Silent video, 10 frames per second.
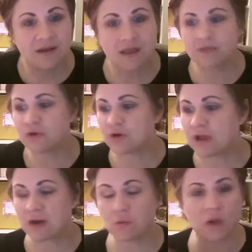If you're
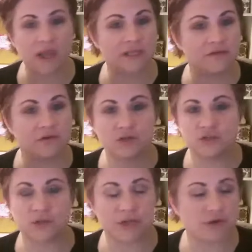not a wine or a
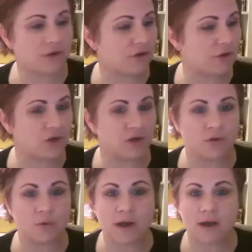drinker, you
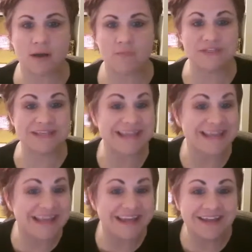know,
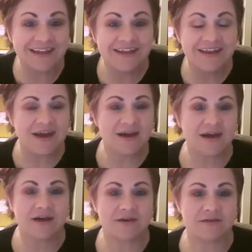tea,
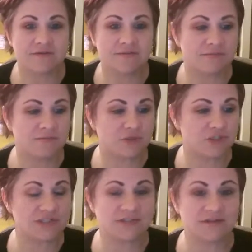
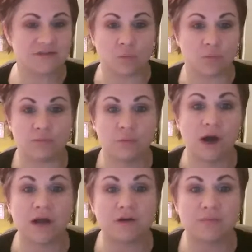just
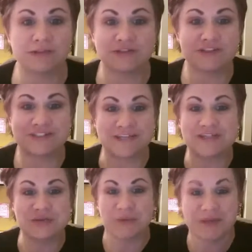water, but just
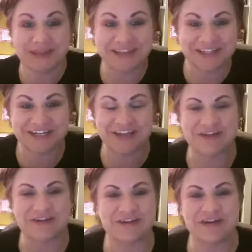enjoying each
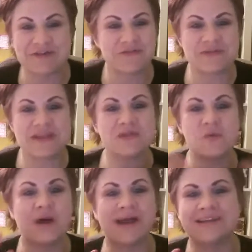other. You know, for me, the
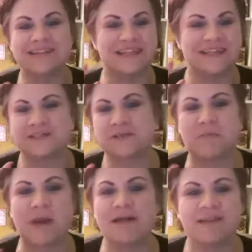wine is like
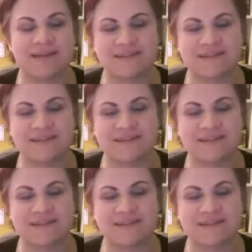symbolic.